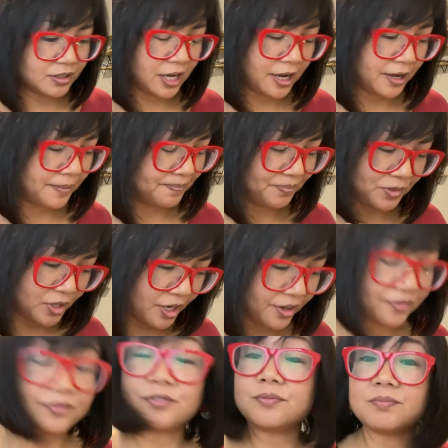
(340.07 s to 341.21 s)
um,
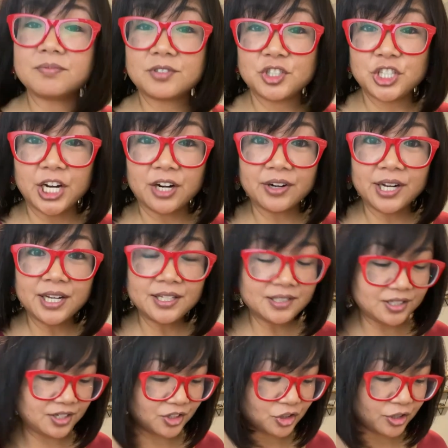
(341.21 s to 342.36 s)
of cherries,
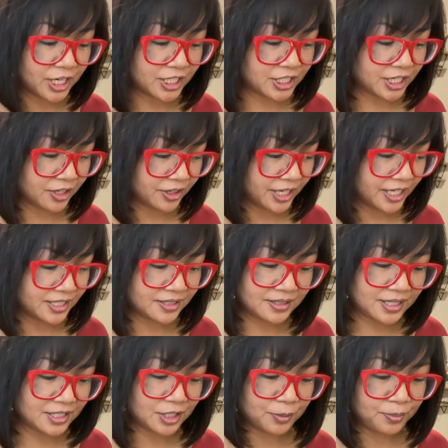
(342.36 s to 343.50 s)
you know, dry cherries,
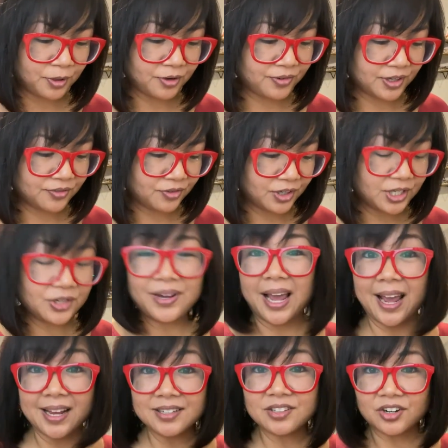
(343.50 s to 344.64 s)
these are perfect for you,
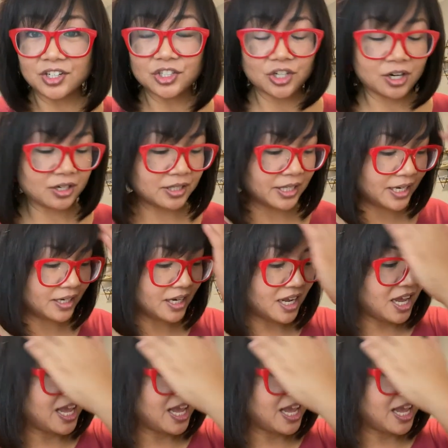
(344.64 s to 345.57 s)
and dark chocolate.